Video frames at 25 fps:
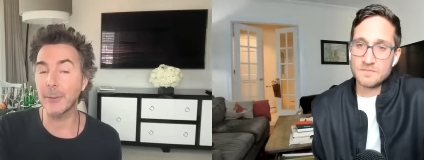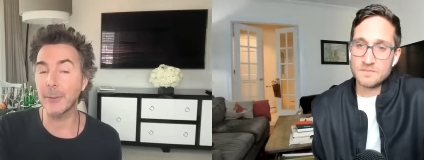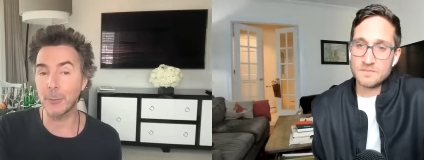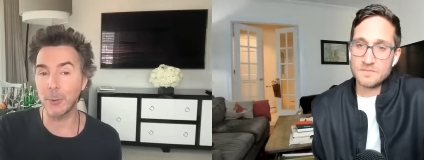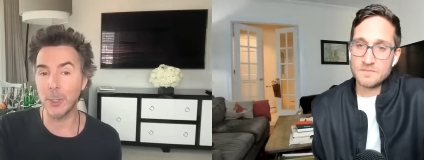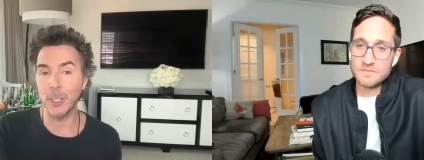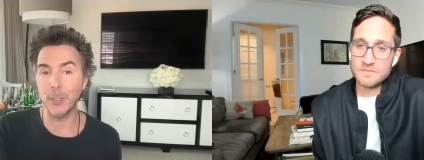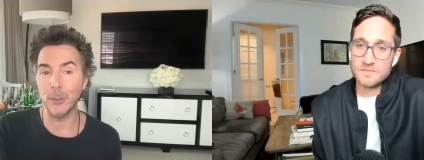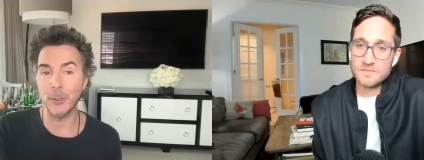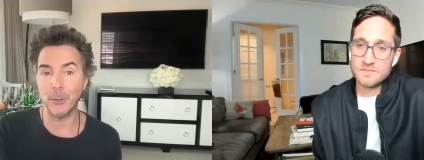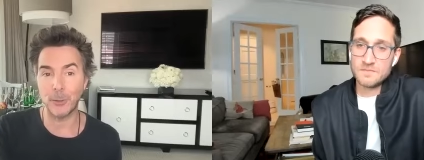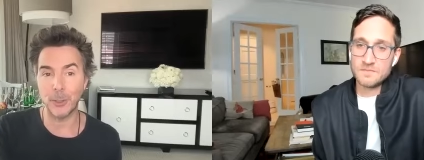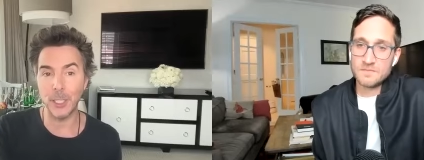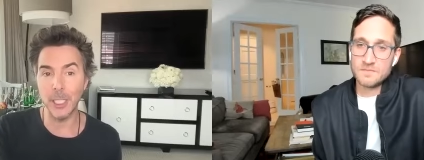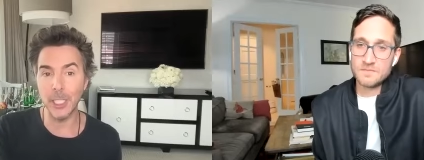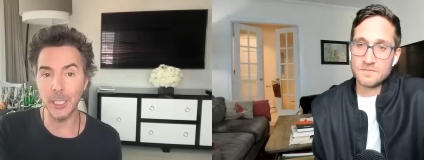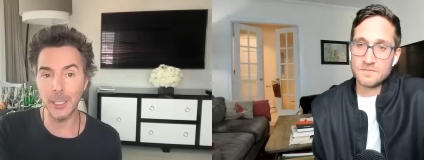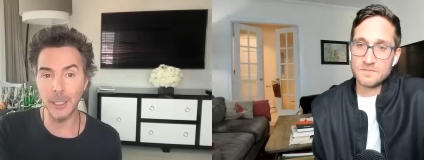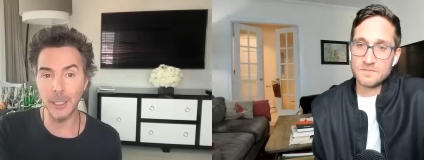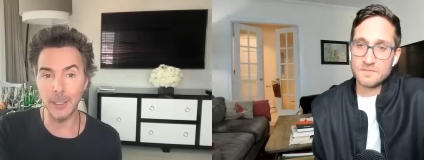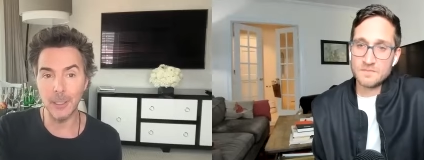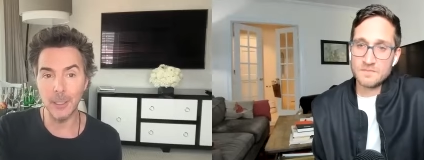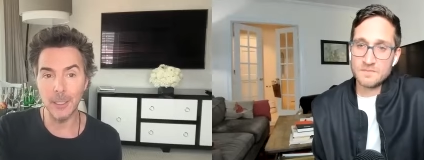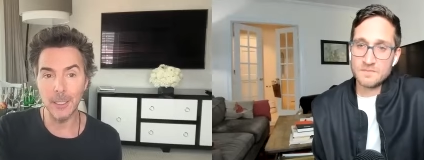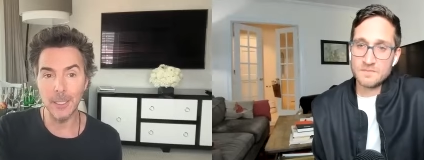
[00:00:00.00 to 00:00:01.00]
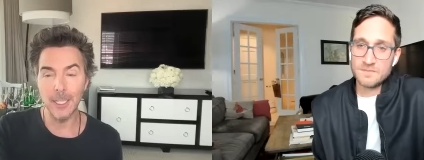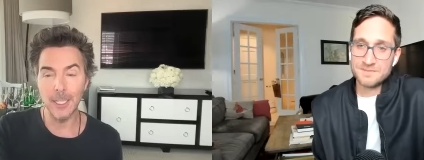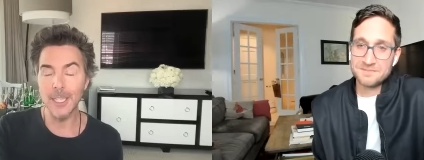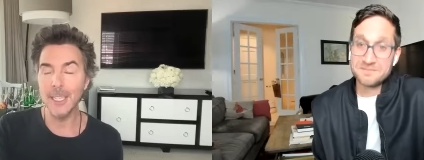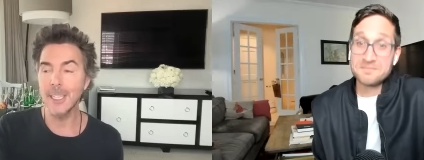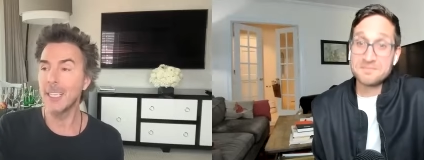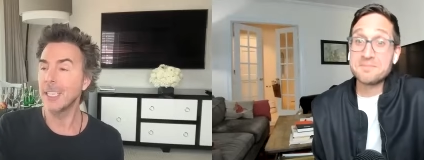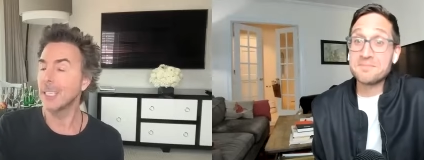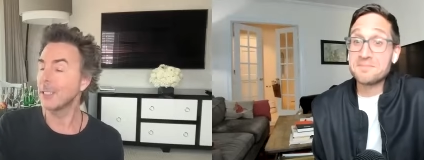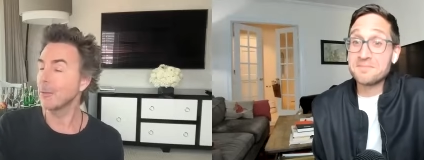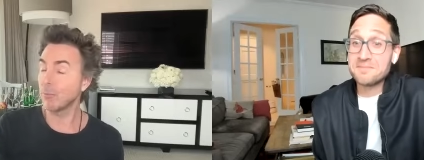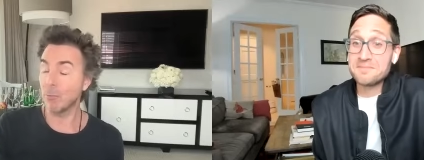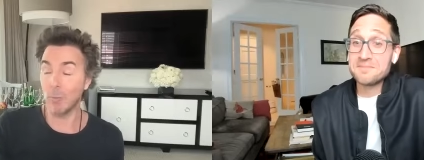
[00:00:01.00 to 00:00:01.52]
Speaker 1: of Real Steel,
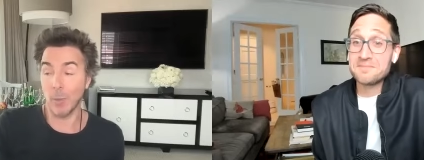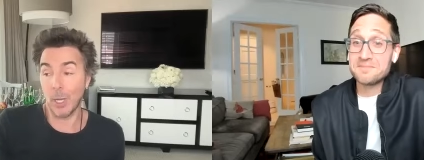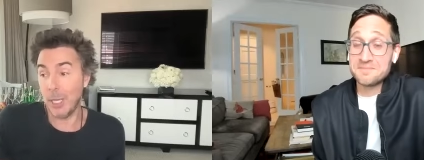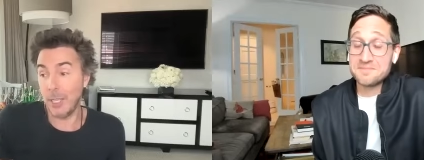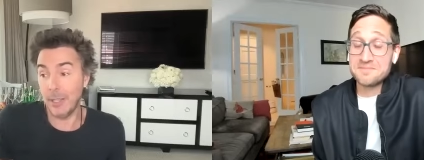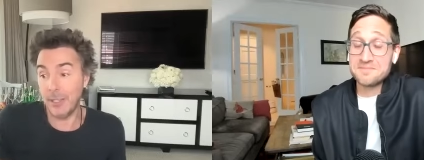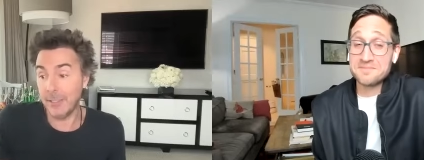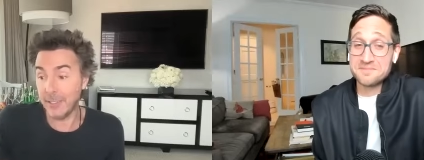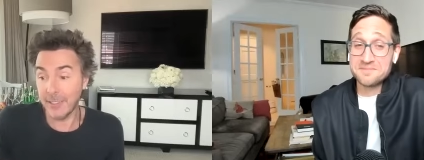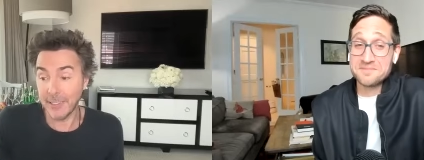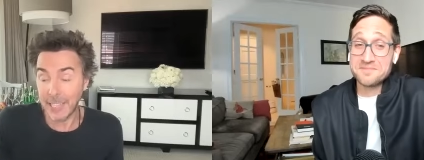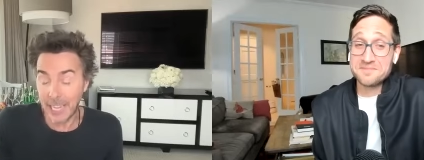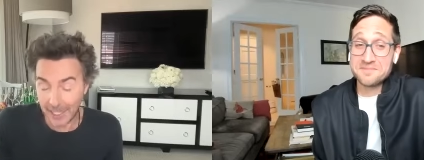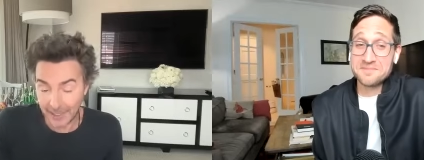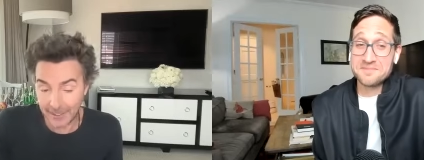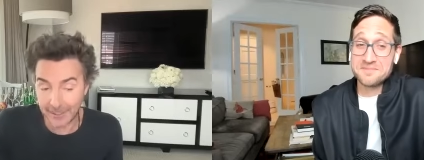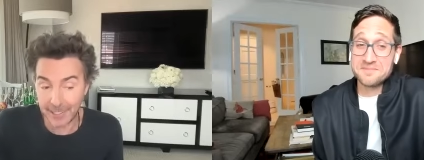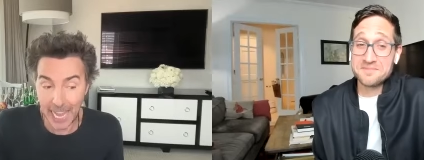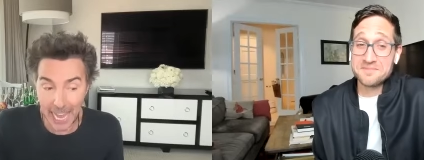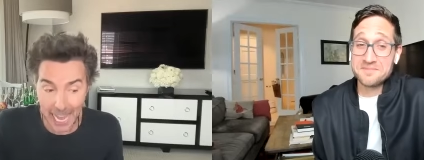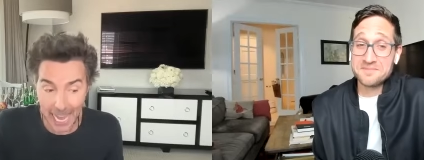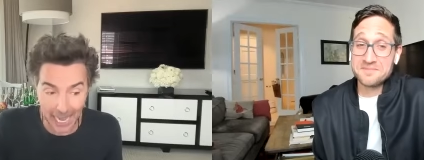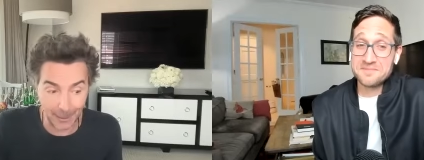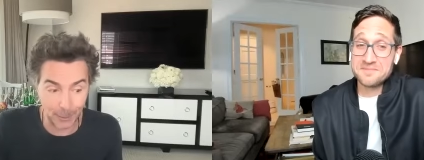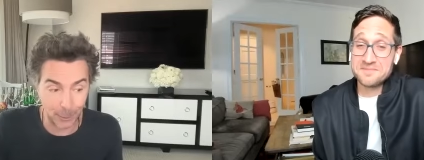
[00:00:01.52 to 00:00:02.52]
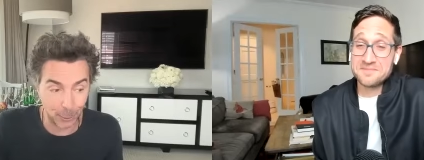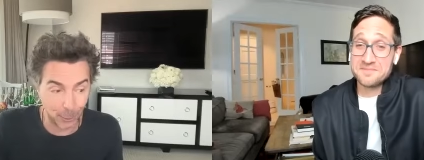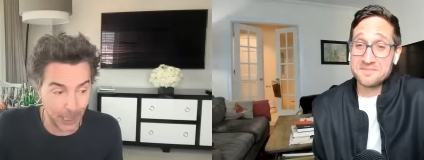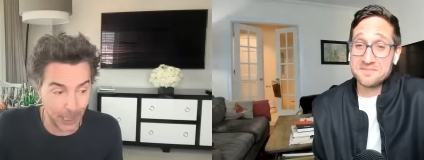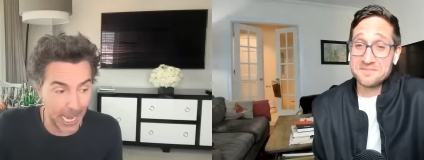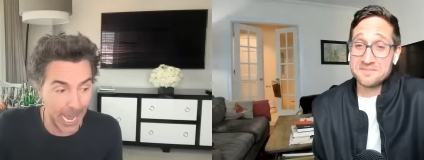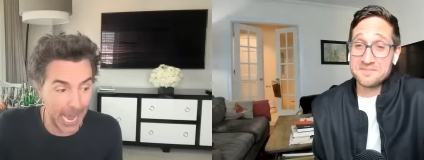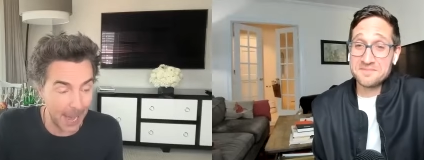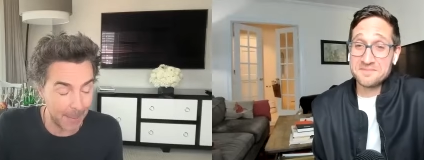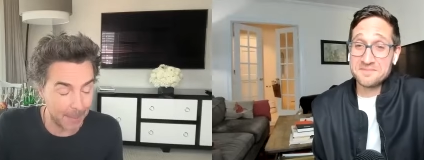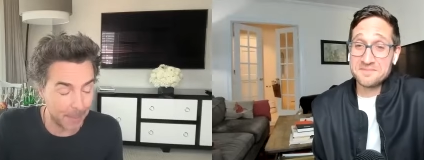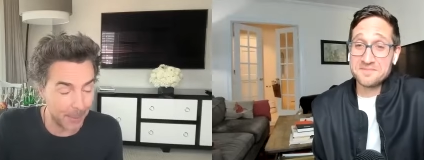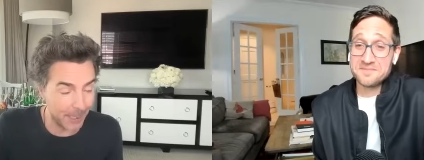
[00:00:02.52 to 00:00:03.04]
this, this actually
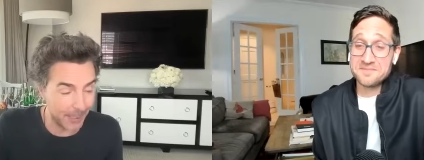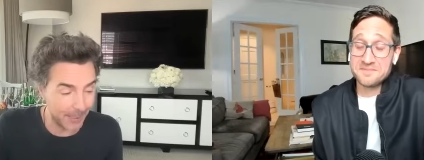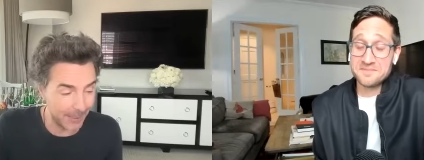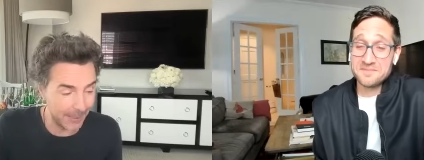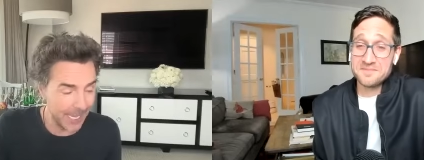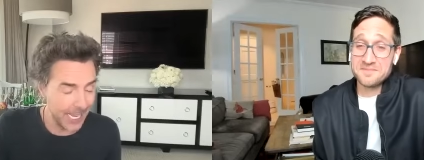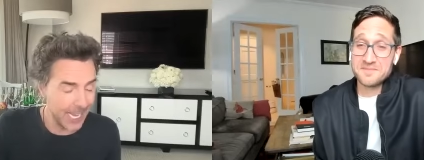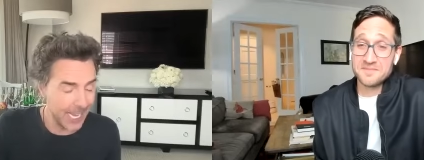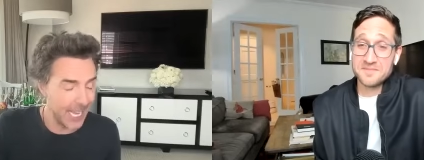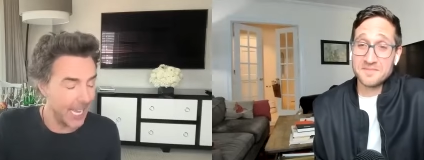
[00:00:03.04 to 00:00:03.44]
happened.